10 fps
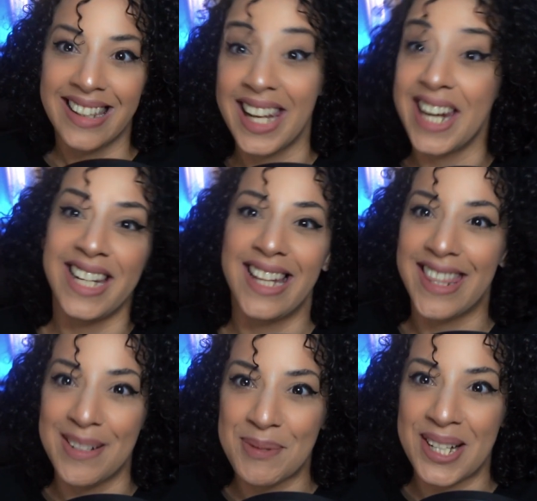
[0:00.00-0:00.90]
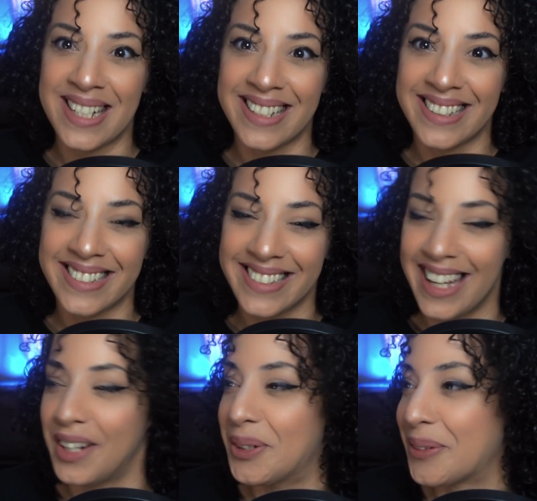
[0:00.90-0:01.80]
I need a theme song. I
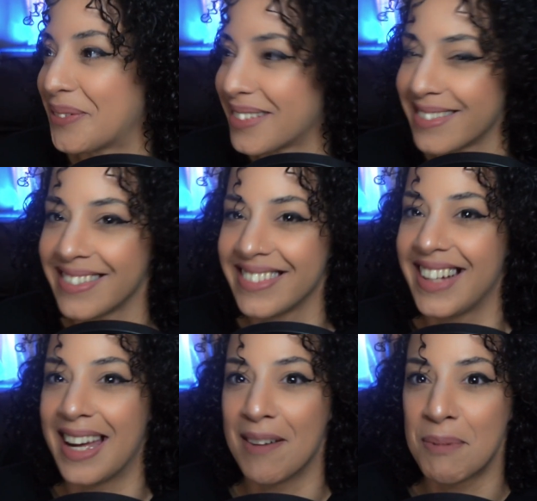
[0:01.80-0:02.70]
know, I have